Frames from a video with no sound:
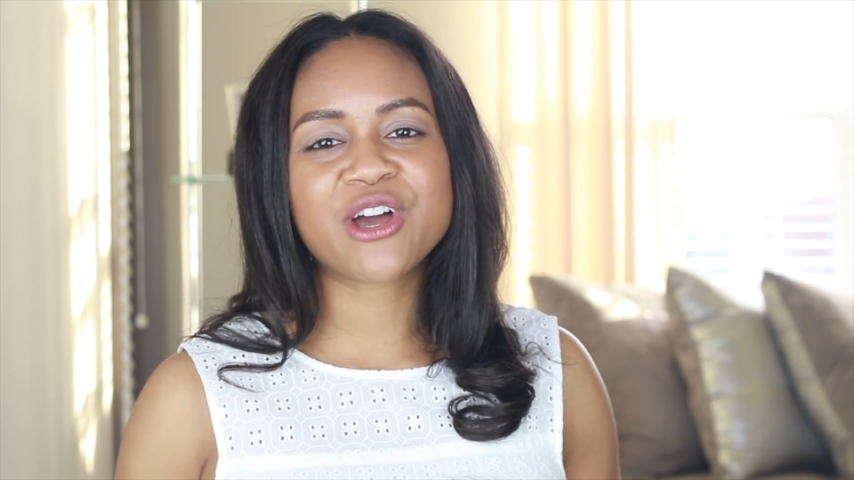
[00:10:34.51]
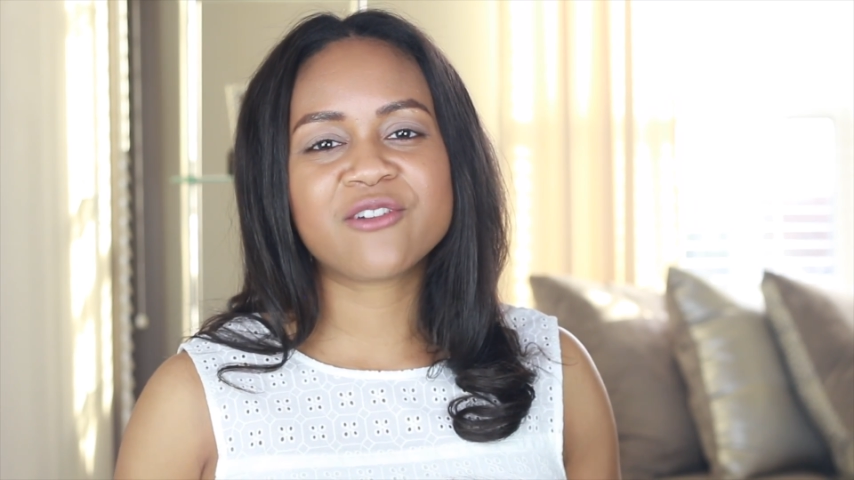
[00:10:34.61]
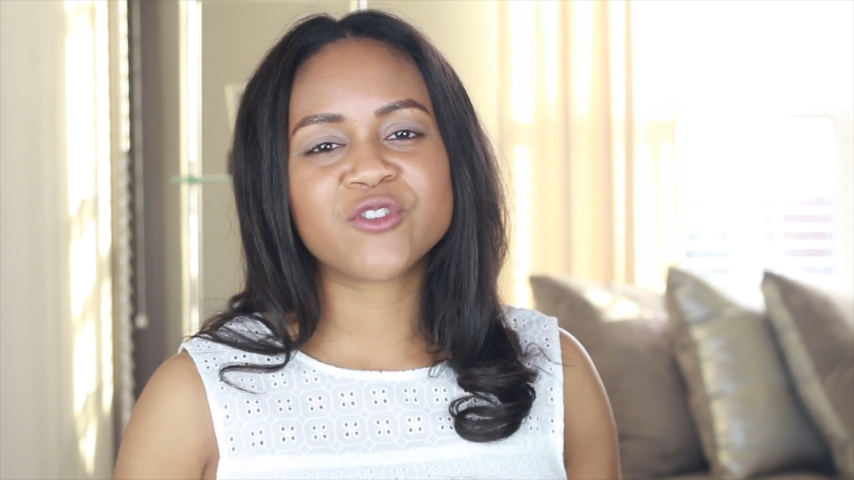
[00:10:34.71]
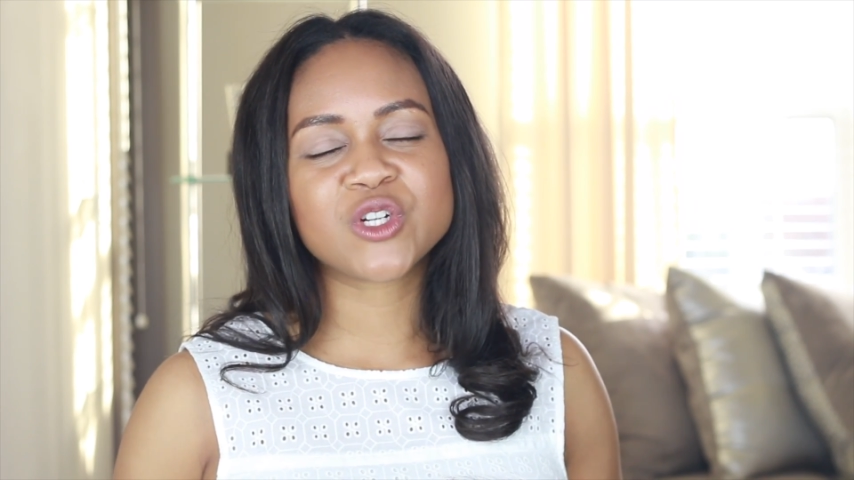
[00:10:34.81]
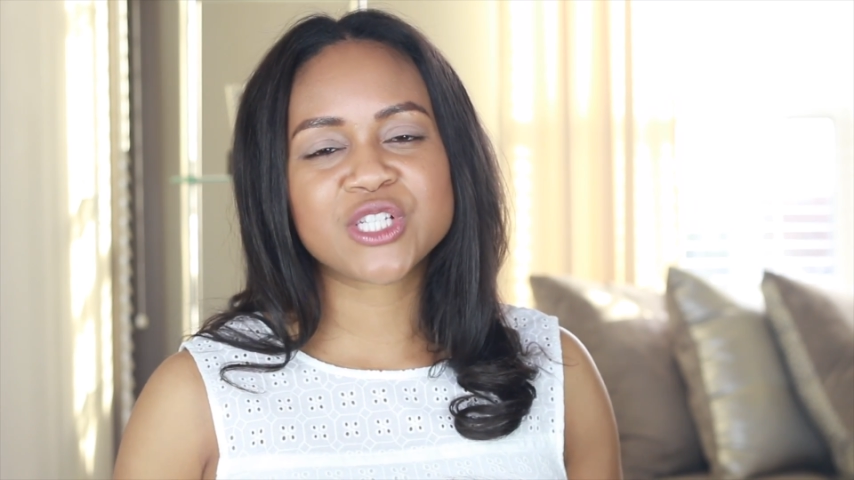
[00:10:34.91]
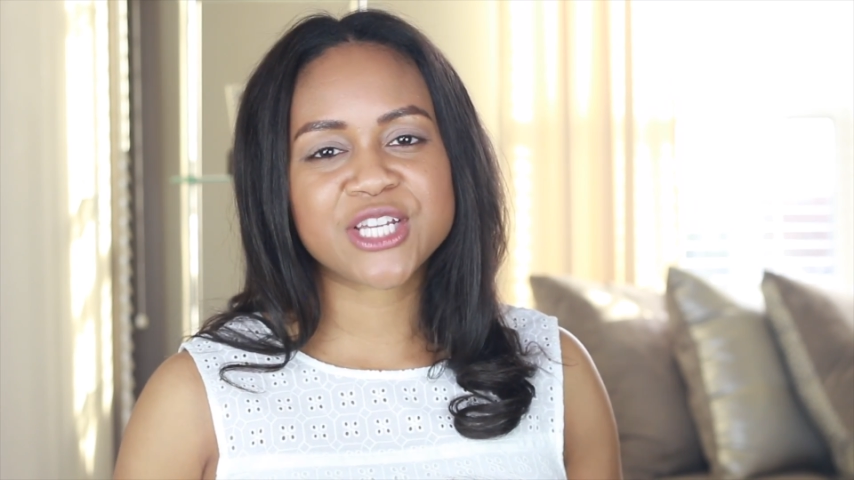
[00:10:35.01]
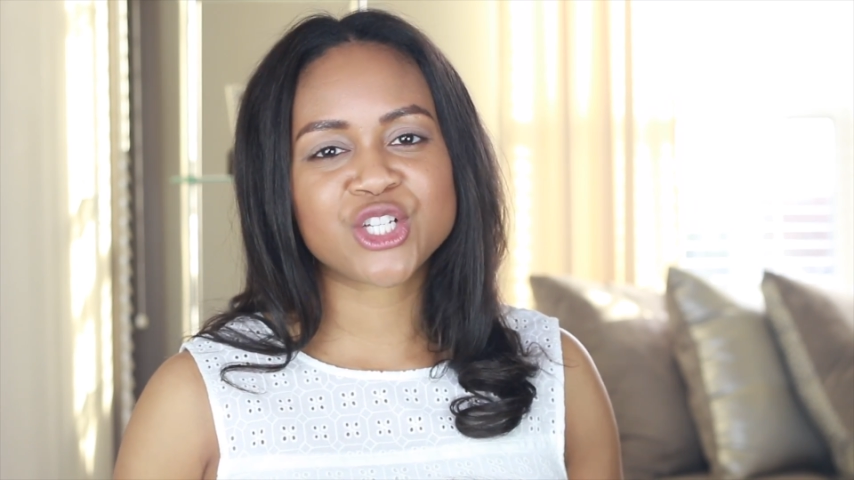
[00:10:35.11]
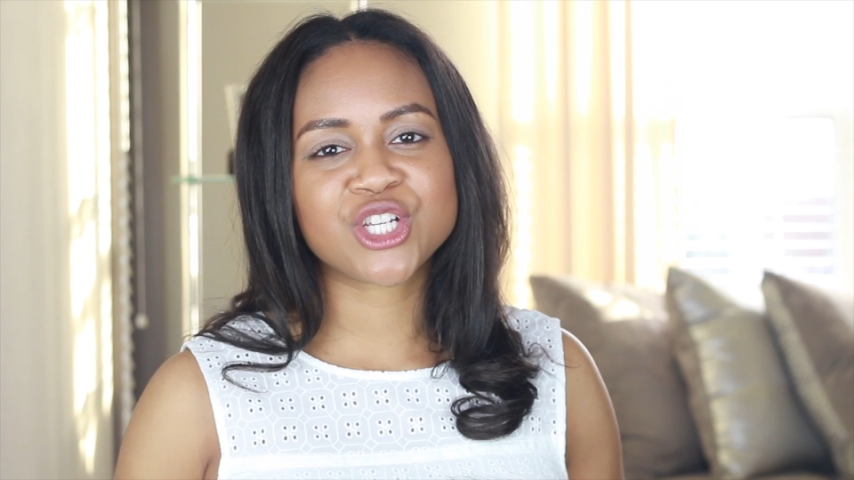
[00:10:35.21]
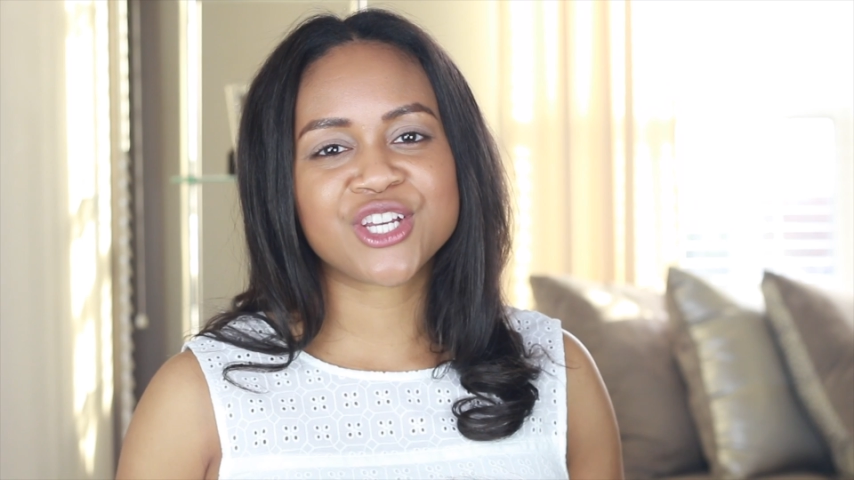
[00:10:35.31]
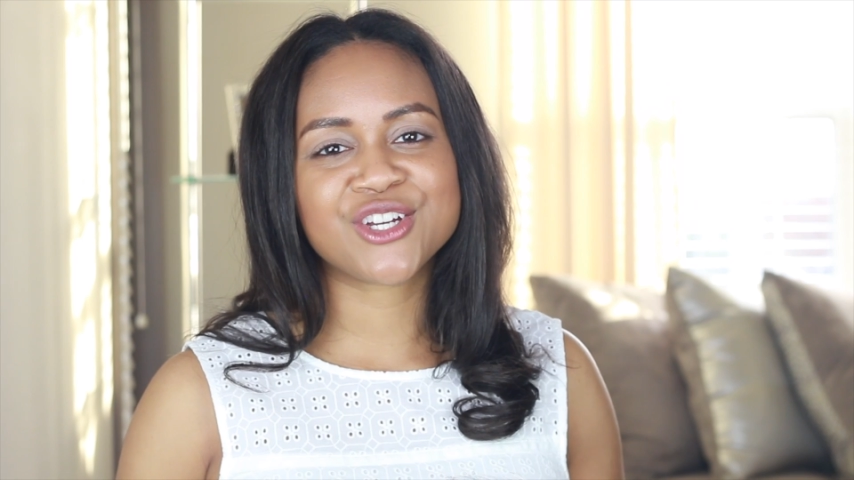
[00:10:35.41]

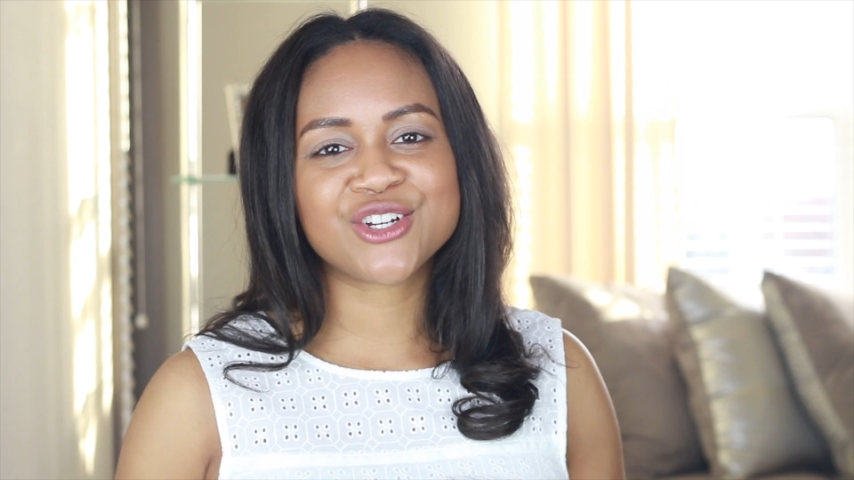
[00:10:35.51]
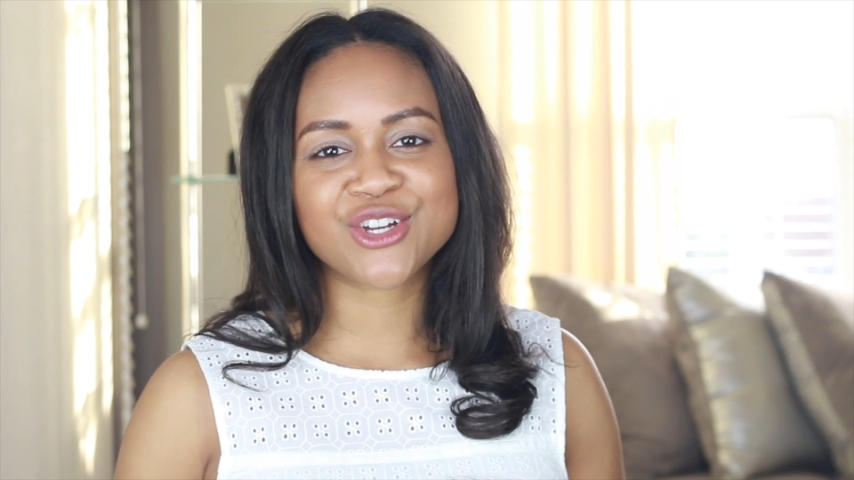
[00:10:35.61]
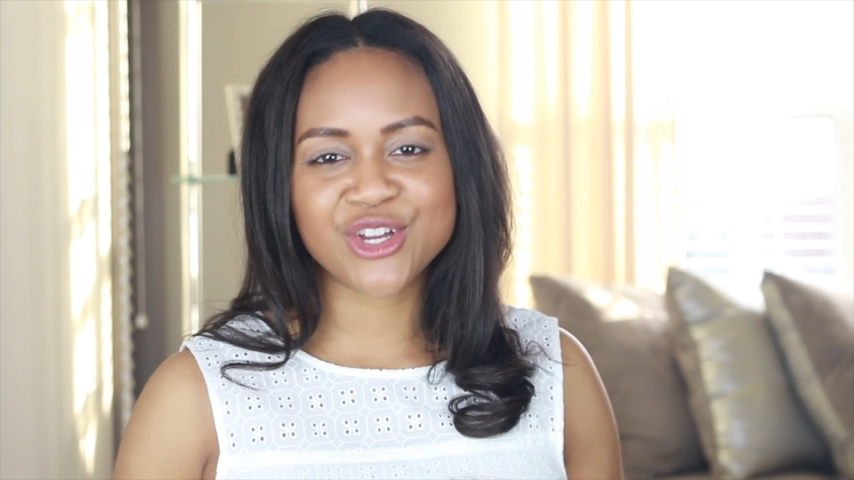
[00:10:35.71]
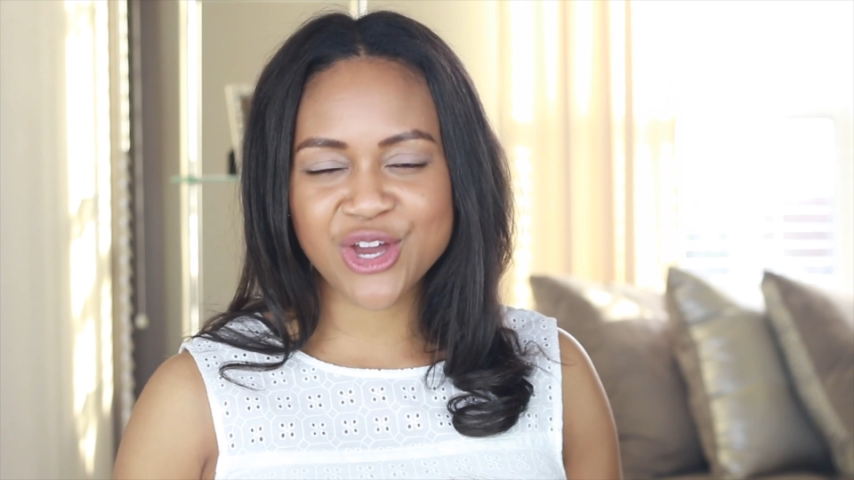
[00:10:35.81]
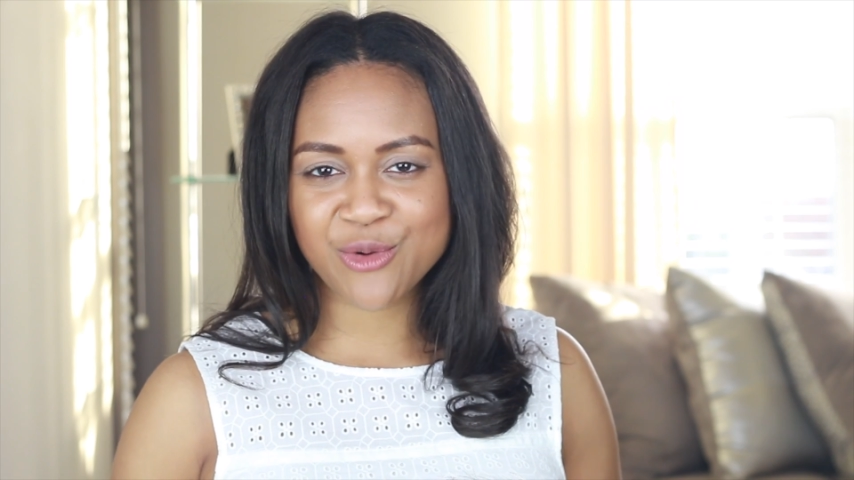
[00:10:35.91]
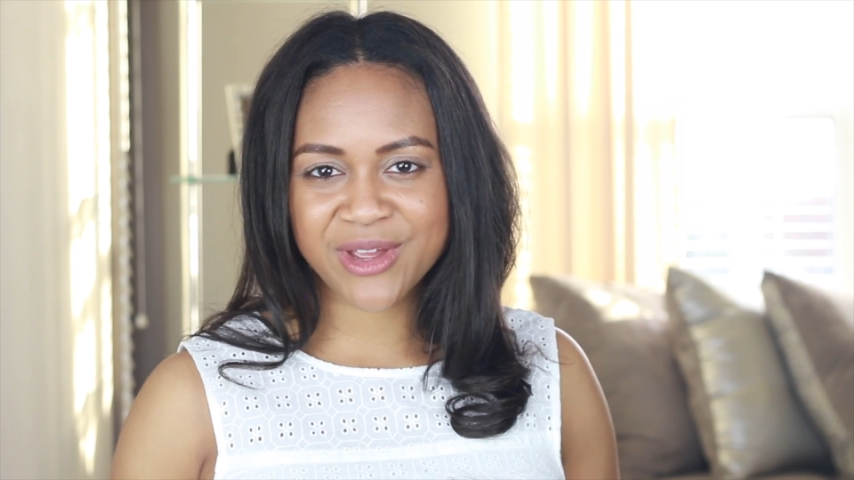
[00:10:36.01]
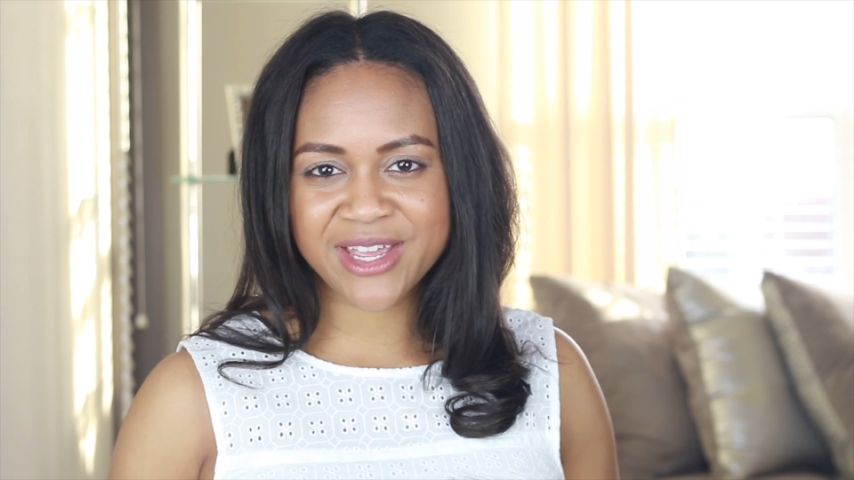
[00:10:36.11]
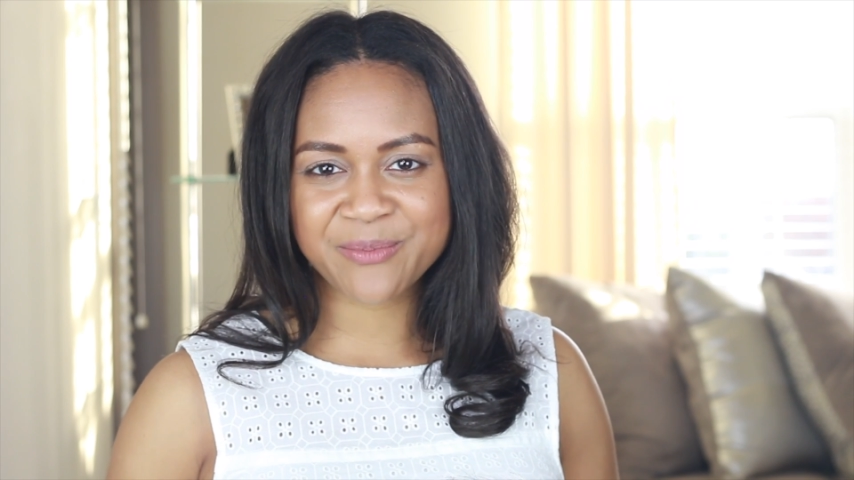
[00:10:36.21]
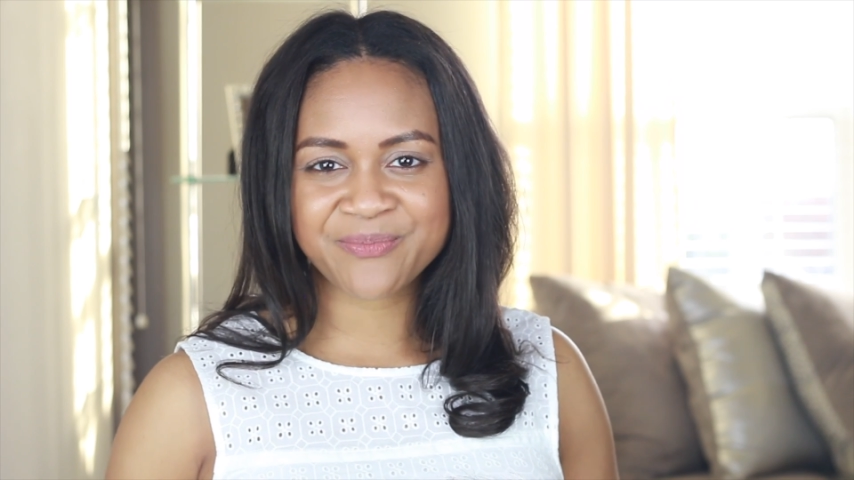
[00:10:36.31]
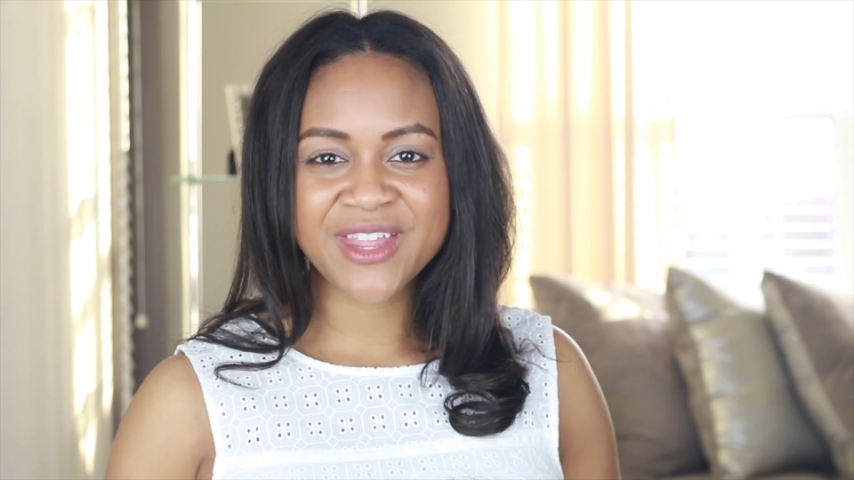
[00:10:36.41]
conversation
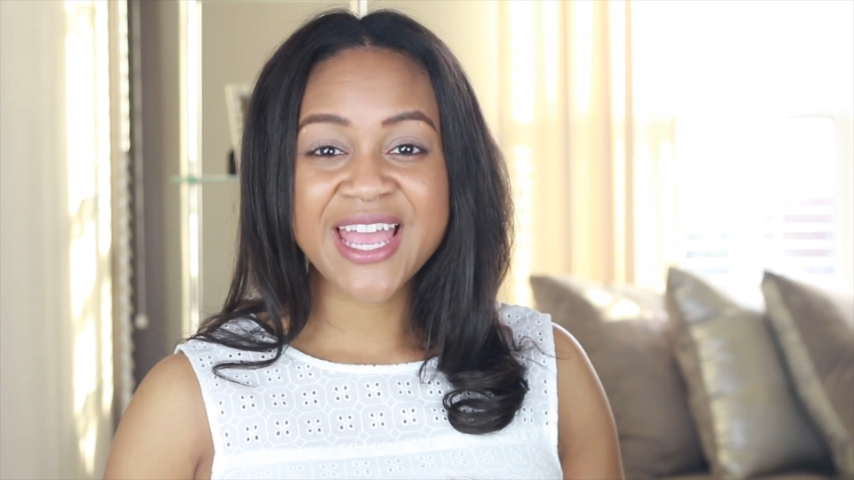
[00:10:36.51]
going.